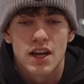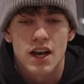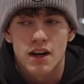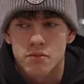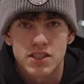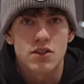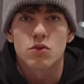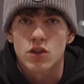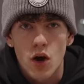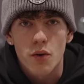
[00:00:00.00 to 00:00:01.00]
and I'm still
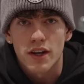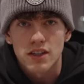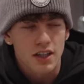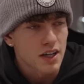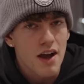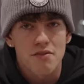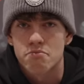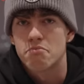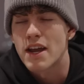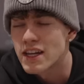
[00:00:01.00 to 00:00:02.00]
going, like I haven't
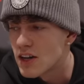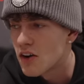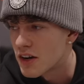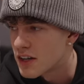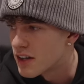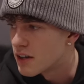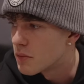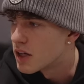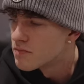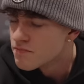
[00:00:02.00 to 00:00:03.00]
made it or anything,
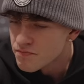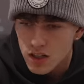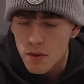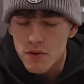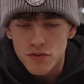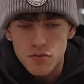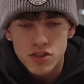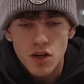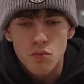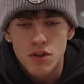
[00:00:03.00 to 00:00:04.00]
but coming from
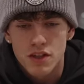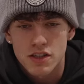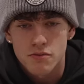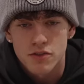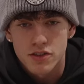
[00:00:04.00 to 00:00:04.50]
someone that's,